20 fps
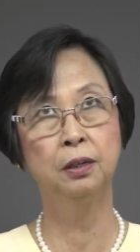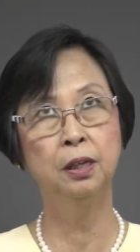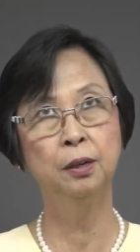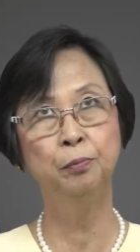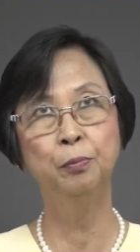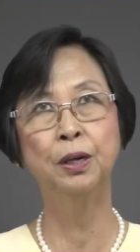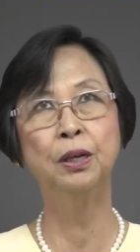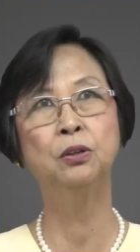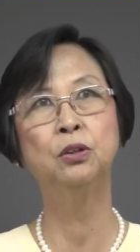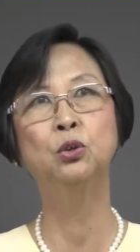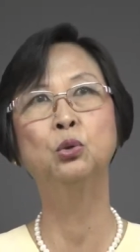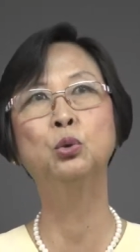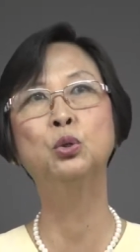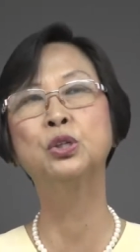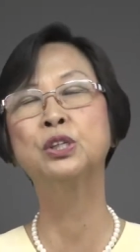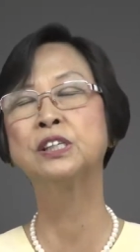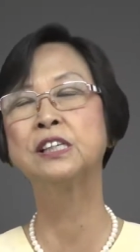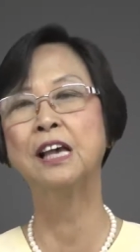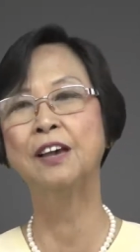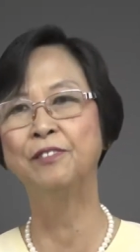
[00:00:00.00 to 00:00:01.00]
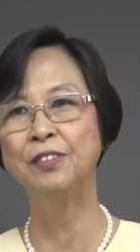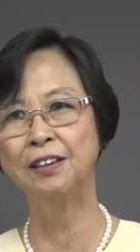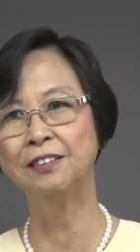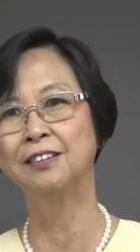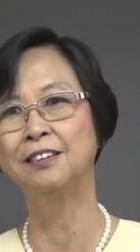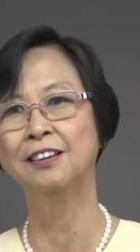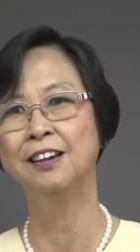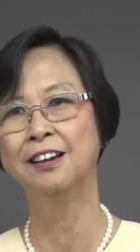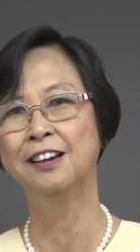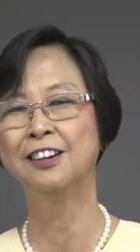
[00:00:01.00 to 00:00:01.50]
give birth to
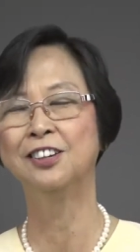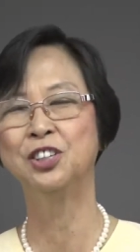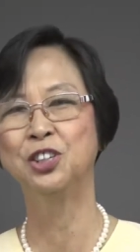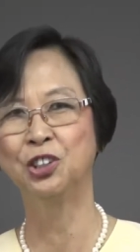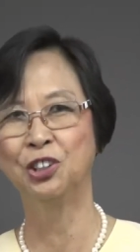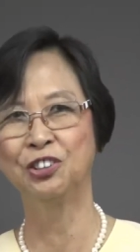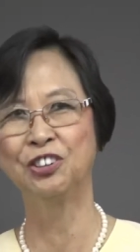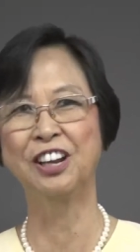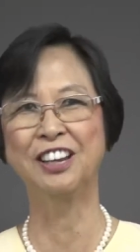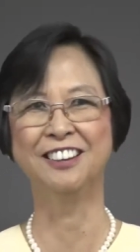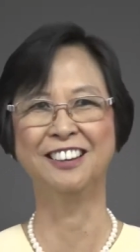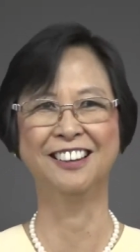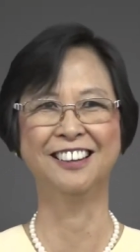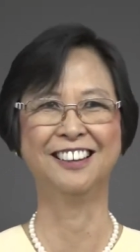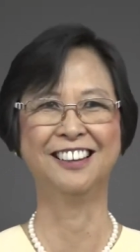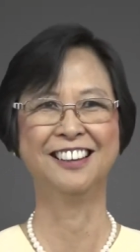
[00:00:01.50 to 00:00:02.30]
seven children.